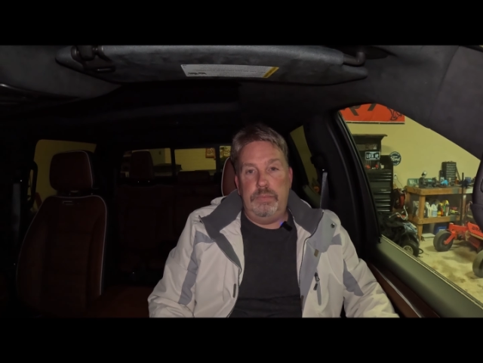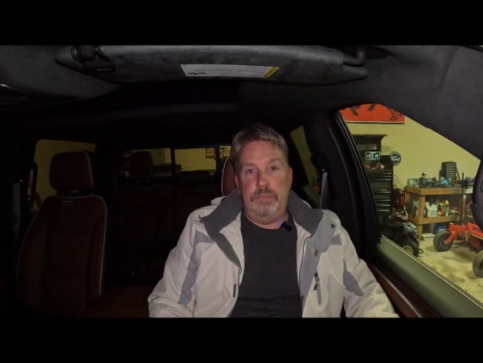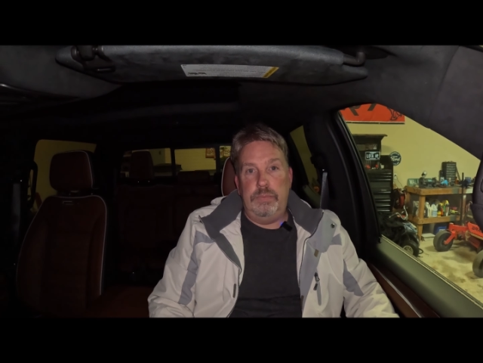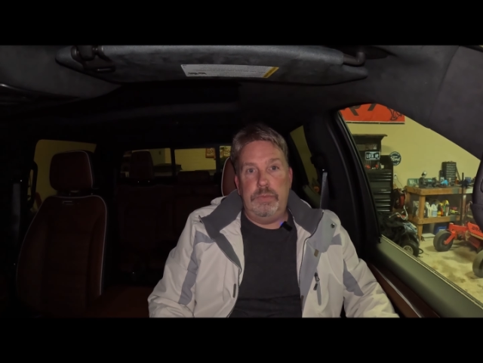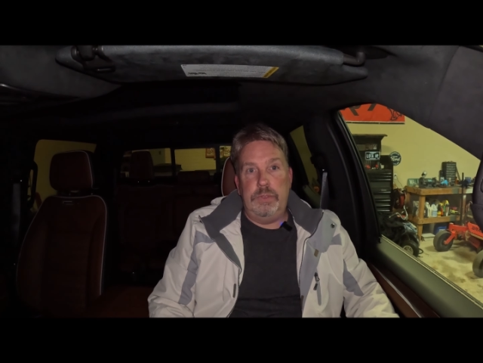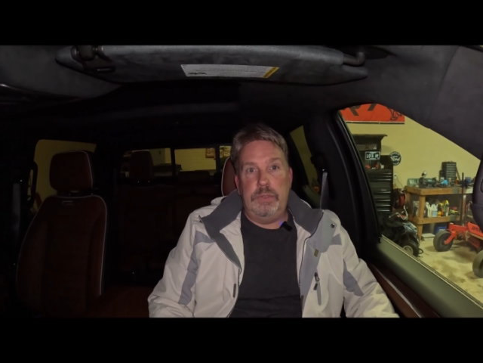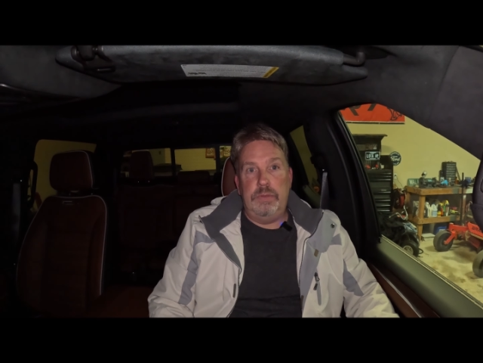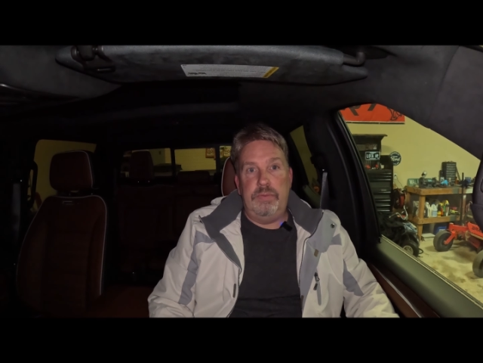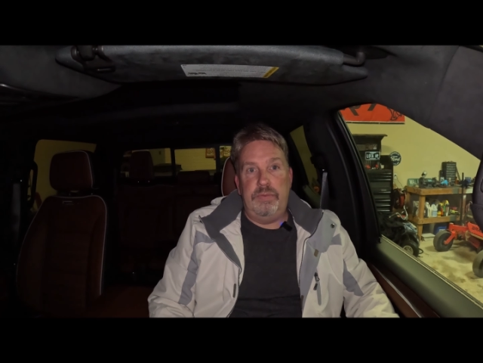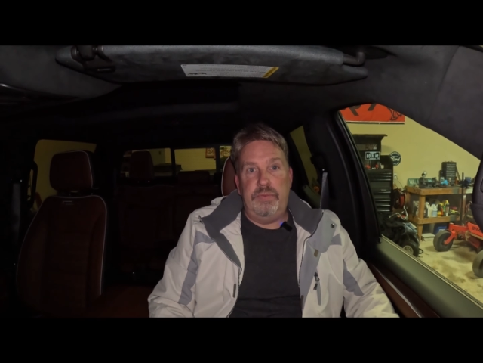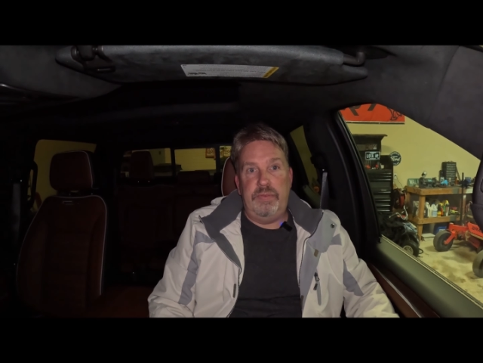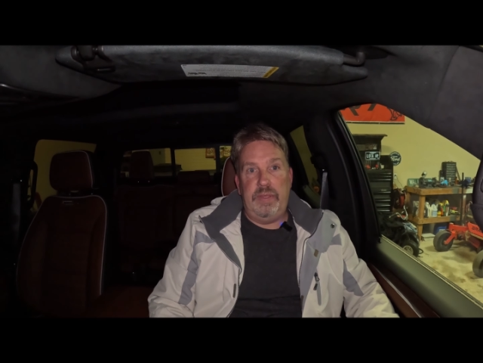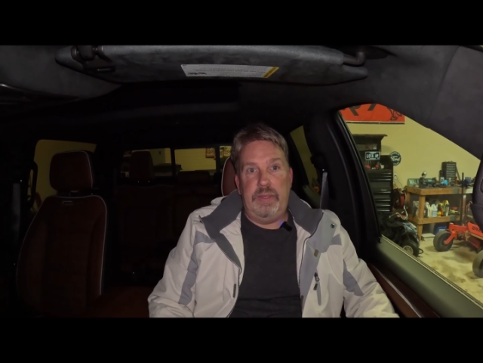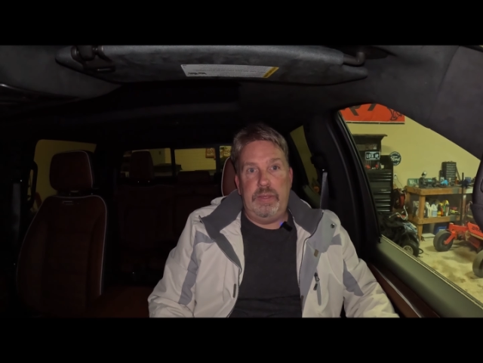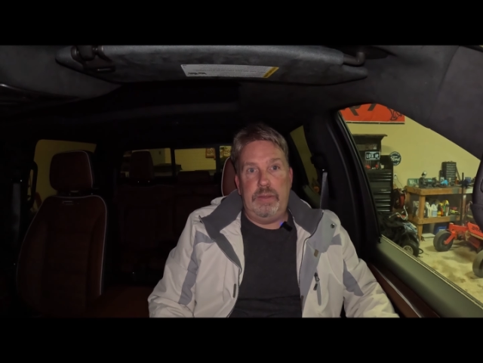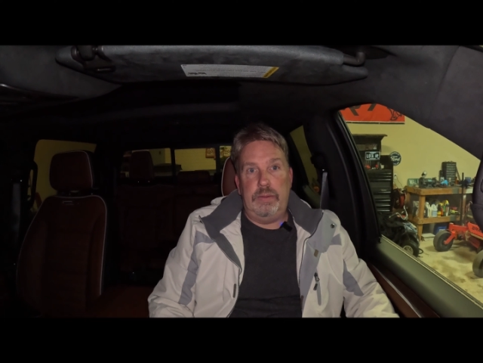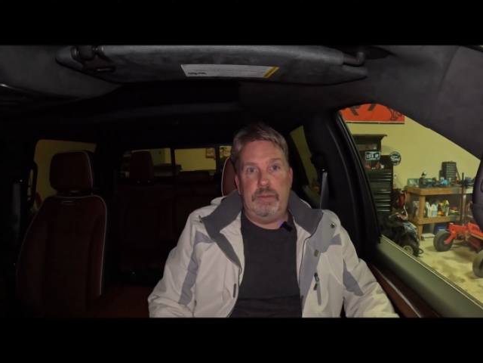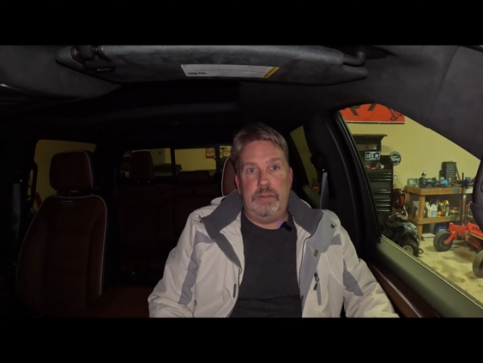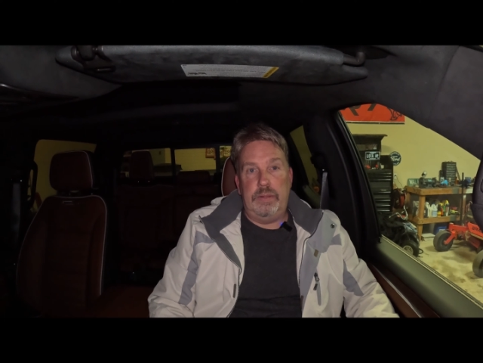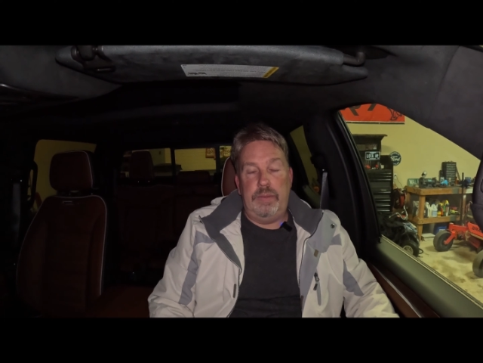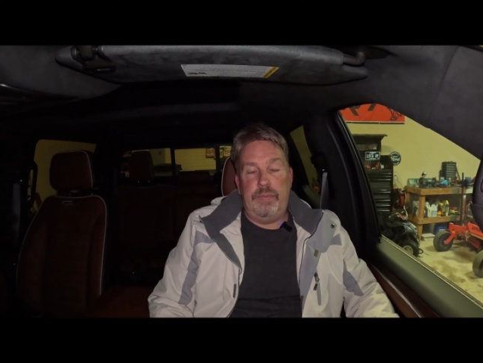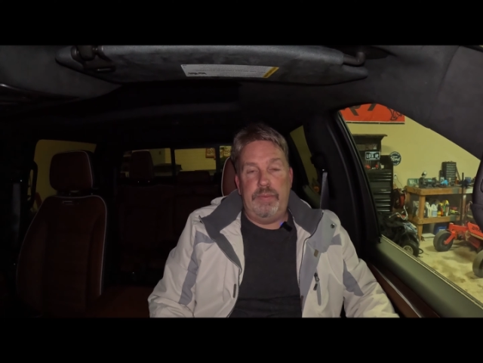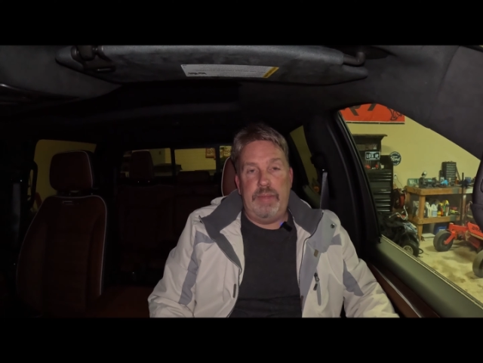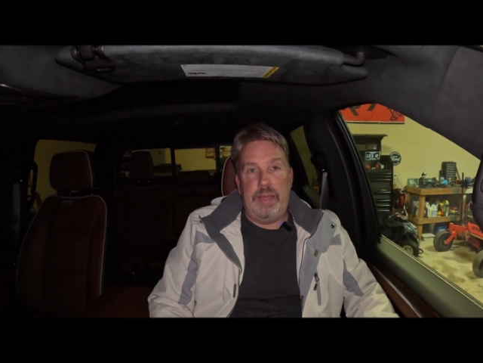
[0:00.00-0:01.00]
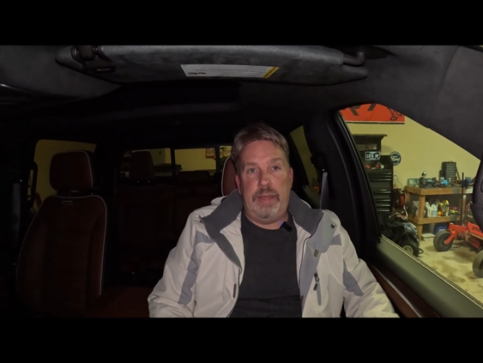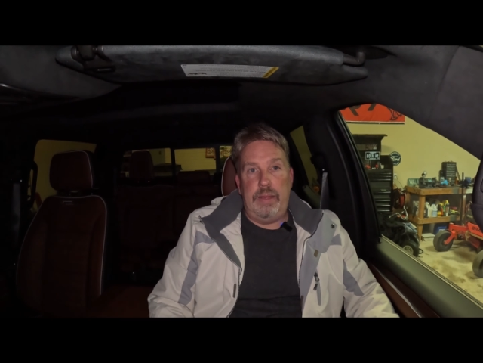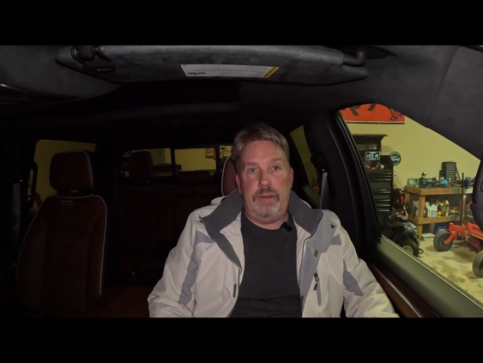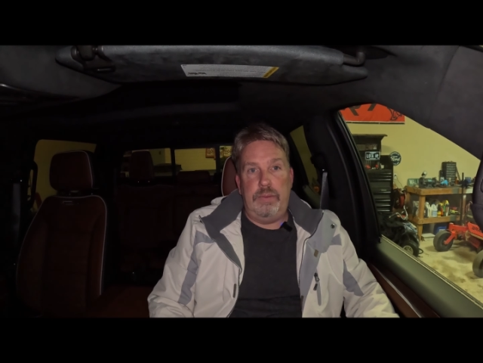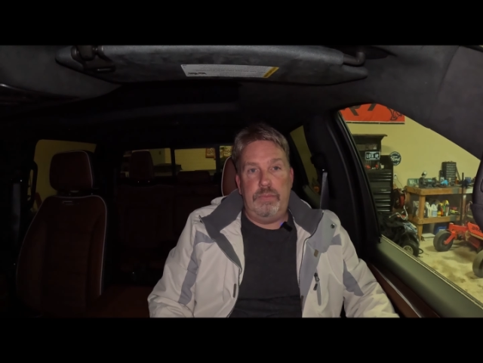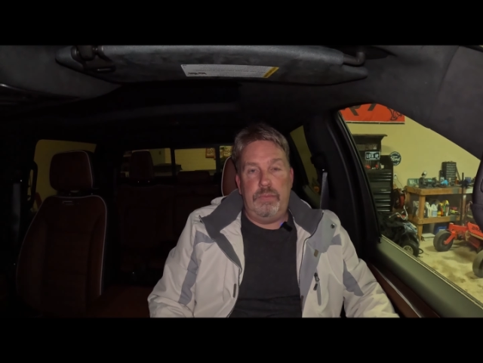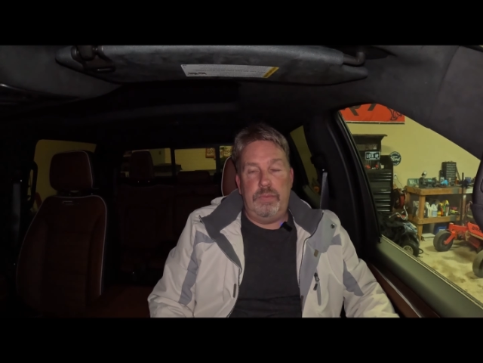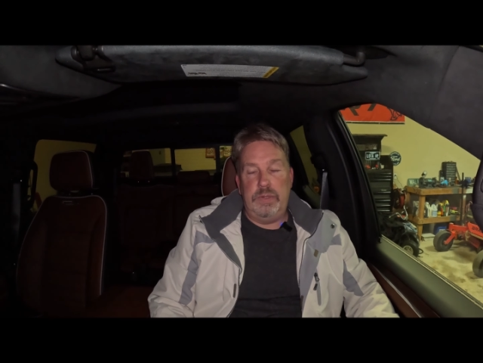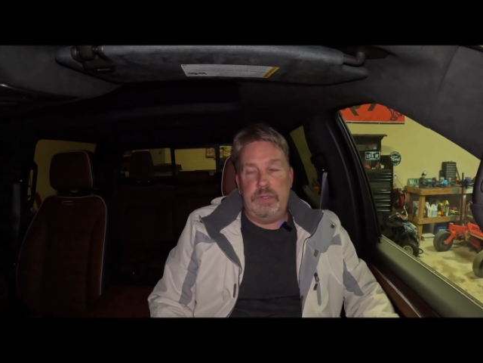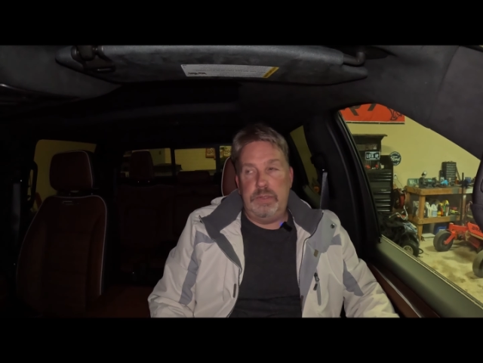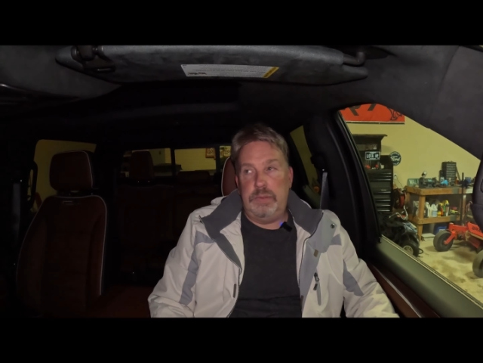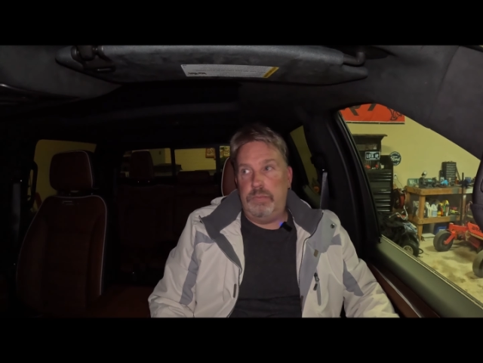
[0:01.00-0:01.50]
you failed on that
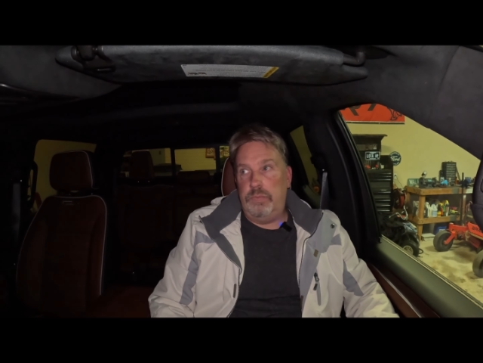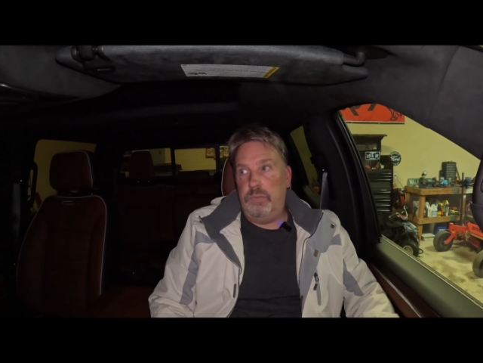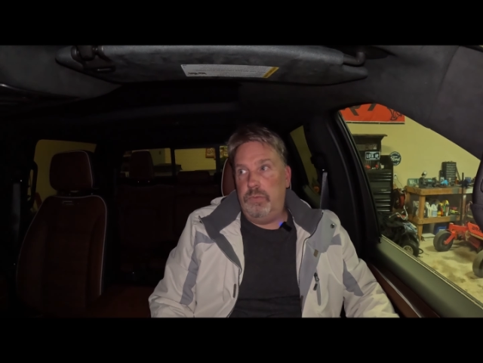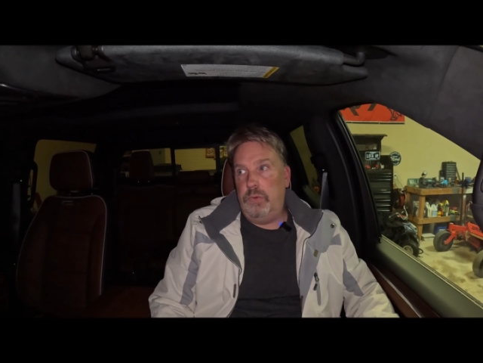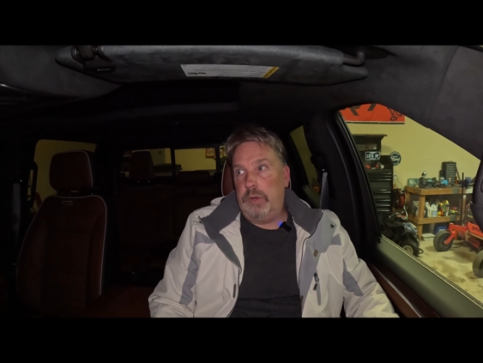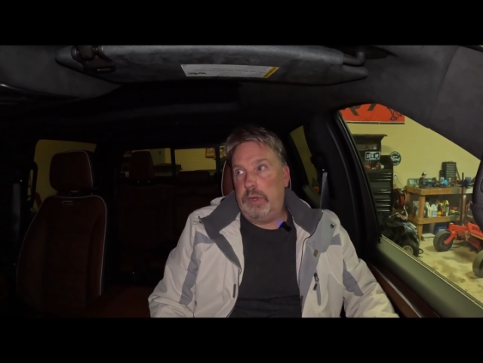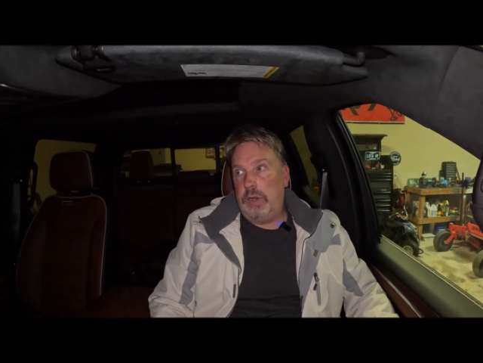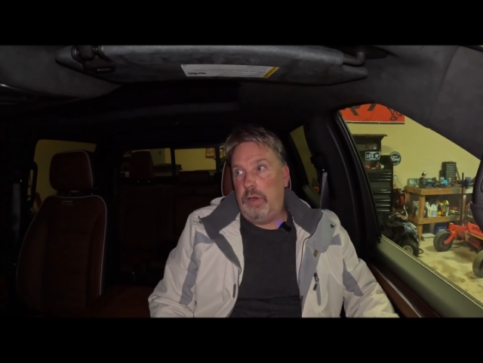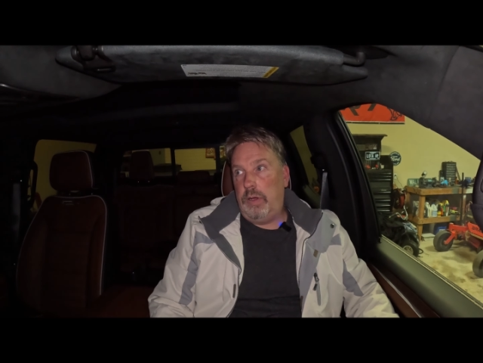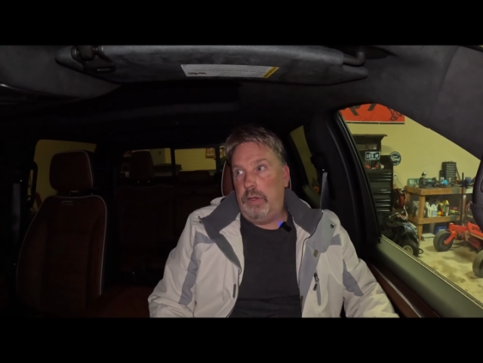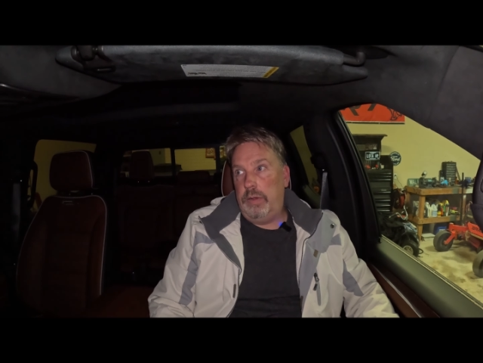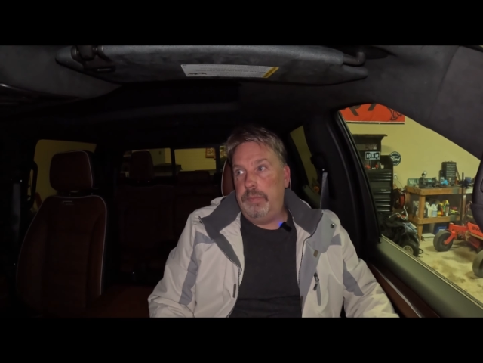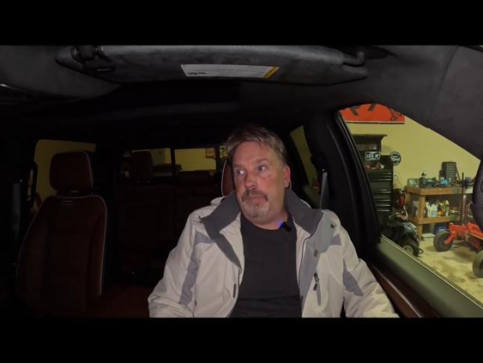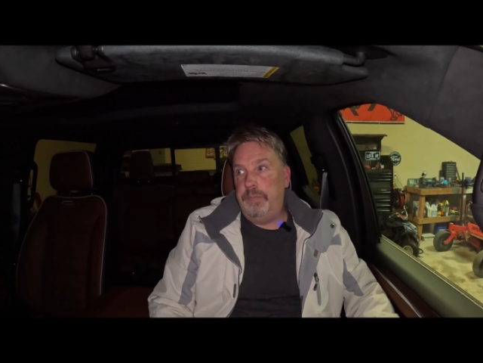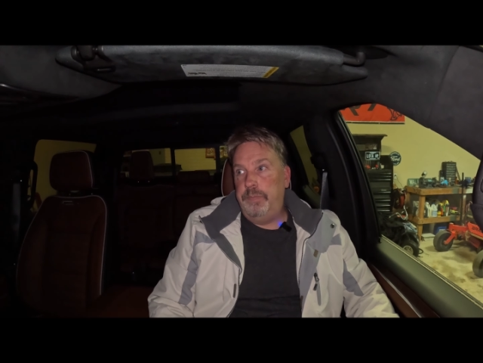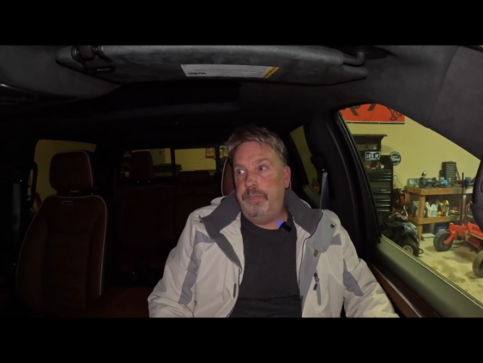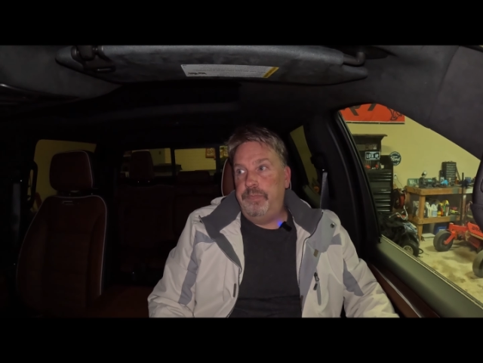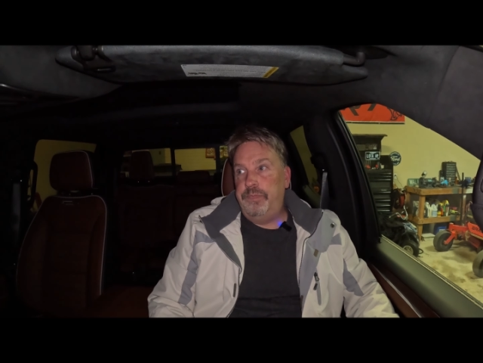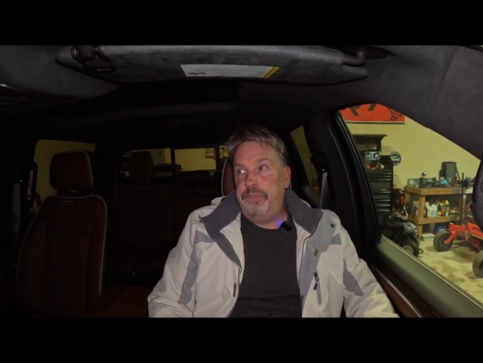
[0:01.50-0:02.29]
regard.